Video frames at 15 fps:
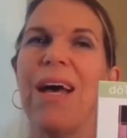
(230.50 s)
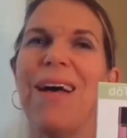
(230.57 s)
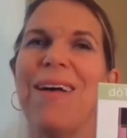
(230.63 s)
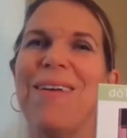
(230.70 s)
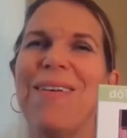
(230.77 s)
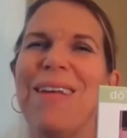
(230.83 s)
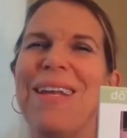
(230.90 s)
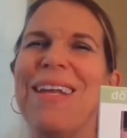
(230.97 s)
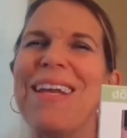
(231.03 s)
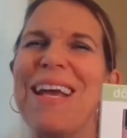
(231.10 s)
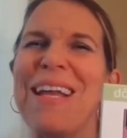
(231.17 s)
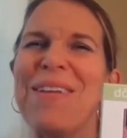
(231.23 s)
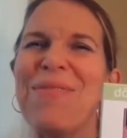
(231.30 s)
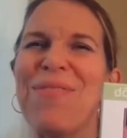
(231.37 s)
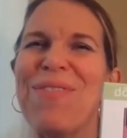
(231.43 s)
any
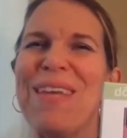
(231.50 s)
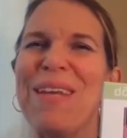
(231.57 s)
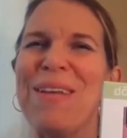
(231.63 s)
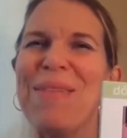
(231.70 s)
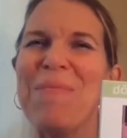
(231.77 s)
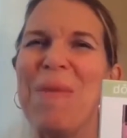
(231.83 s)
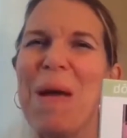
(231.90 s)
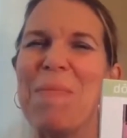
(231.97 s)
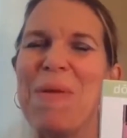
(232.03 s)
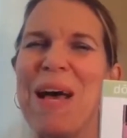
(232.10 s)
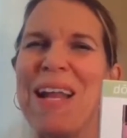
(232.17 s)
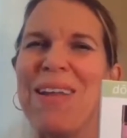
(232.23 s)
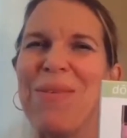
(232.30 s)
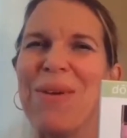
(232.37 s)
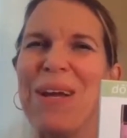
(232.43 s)
kind of thing in my
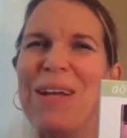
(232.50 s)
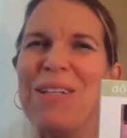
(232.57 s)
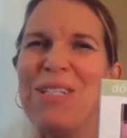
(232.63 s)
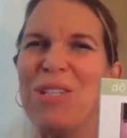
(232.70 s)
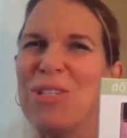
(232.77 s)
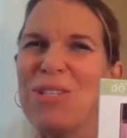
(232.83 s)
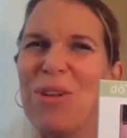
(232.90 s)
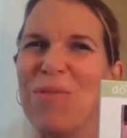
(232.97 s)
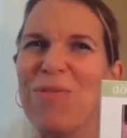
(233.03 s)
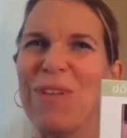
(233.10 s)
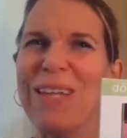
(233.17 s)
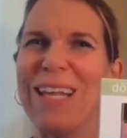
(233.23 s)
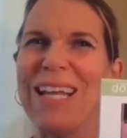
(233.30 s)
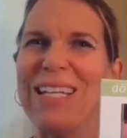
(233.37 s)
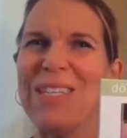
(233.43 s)
body where I just don't
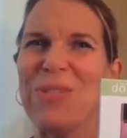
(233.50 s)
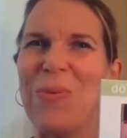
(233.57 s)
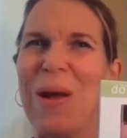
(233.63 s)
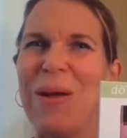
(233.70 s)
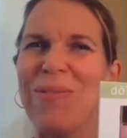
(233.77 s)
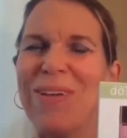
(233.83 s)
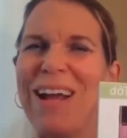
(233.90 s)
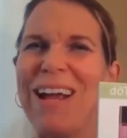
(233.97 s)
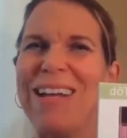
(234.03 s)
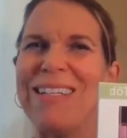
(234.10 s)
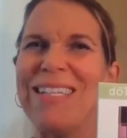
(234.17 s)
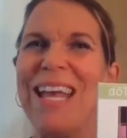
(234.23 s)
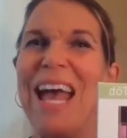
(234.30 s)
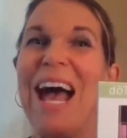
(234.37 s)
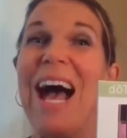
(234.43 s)
feel like it's quite
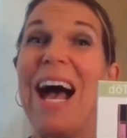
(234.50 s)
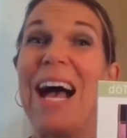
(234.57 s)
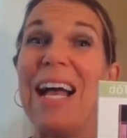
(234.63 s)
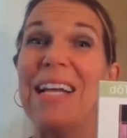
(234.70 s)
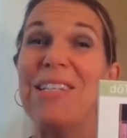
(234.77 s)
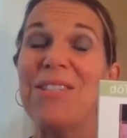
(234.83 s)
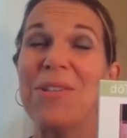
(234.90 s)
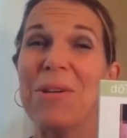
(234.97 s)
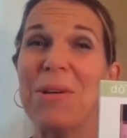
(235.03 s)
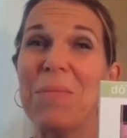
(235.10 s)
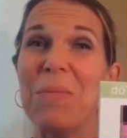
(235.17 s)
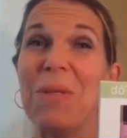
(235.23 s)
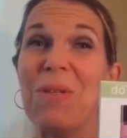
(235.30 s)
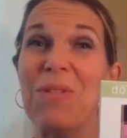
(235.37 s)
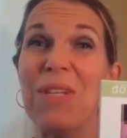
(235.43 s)
right, I
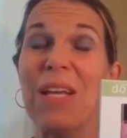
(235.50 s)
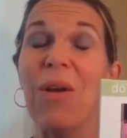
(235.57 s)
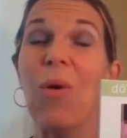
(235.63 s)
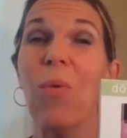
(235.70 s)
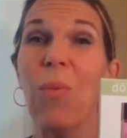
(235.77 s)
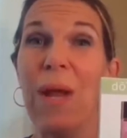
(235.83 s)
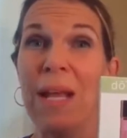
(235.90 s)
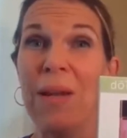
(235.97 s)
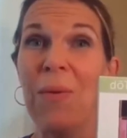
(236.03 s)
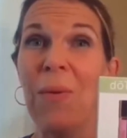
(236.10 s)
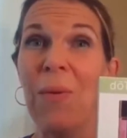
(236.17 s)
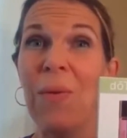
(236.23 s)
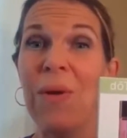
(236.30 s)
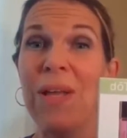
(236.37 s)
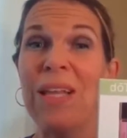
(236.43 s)
start using
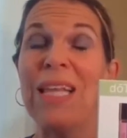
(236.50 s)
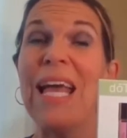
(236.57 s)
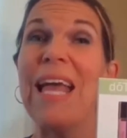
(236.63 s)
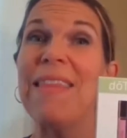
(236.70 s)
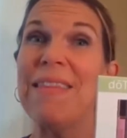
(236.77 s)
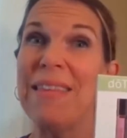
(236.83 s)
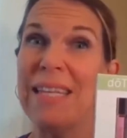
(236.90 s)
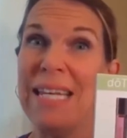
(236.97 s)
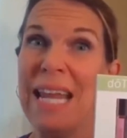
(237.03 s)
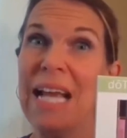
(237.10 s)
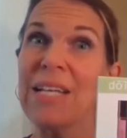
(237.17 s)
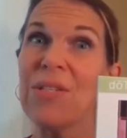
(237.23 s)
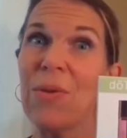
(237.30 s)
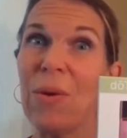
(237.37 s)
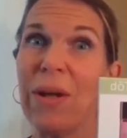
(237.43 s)
oregano oil. And then the
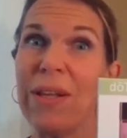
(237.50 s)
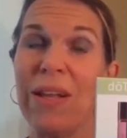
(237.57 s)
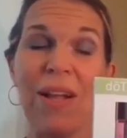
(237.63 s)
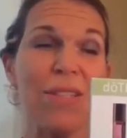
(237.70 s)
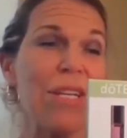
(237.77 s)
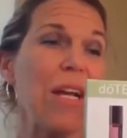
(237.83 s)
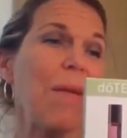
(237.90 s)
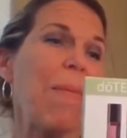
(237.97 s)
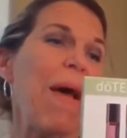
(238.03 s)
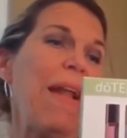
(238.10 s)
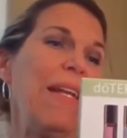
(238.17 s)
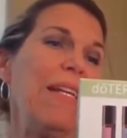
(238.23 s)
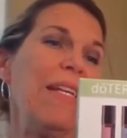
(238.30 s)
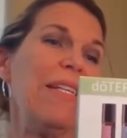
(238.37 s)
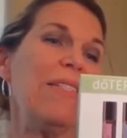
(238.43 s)
next oil I'll talk about
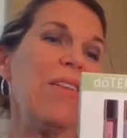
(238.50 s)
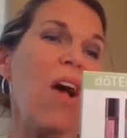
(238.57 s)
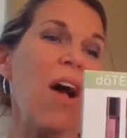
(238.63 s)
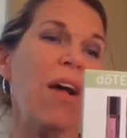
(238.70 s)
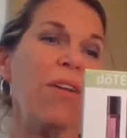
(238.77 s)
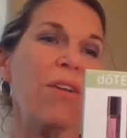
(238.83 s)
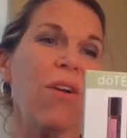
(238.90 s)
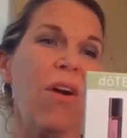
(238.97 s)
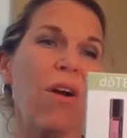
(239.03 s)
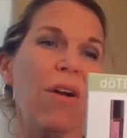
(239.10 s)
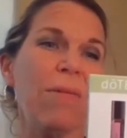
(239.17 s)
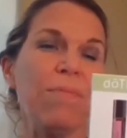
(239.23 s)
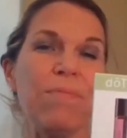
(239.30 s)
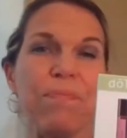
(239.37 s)
is On Guard.